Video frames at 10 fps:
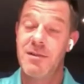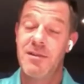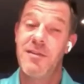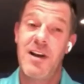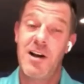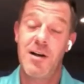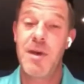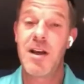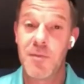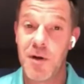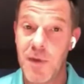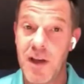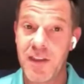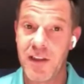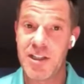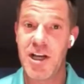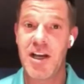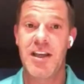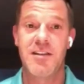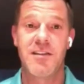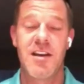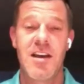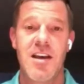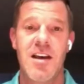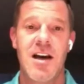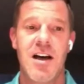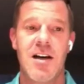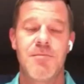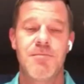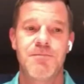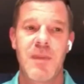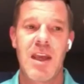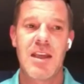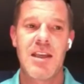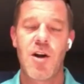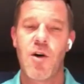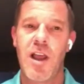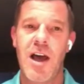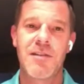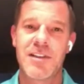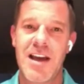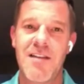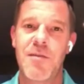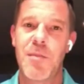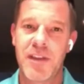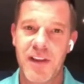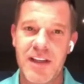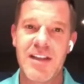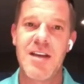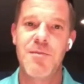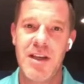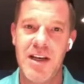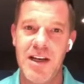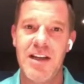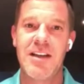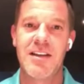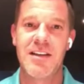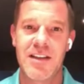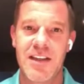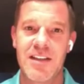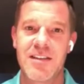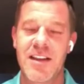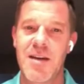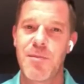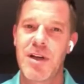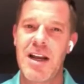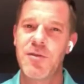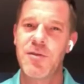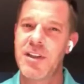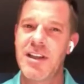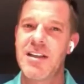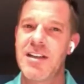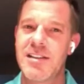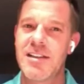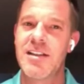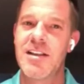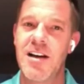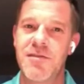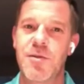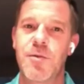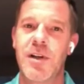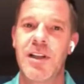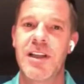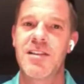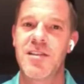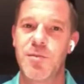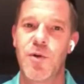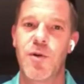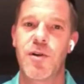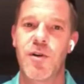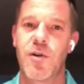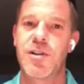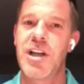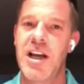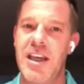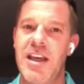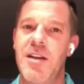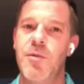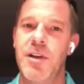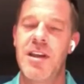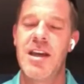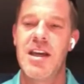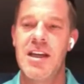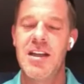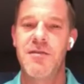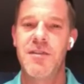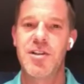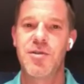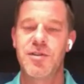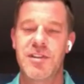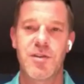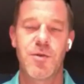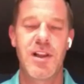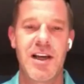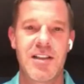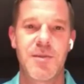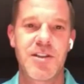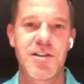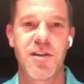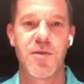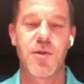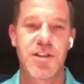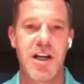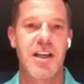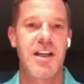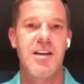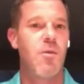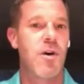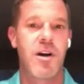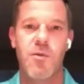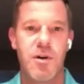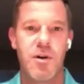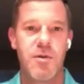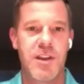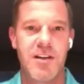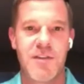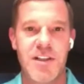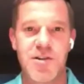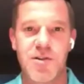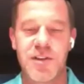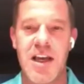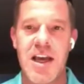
the very minimum monthly check-ins. A lot of us have a monthly team meeting and things like that, but I don't think that does enough to really support or check in with individuals. And so we like to make sure that we're checking in one-on-one with individuals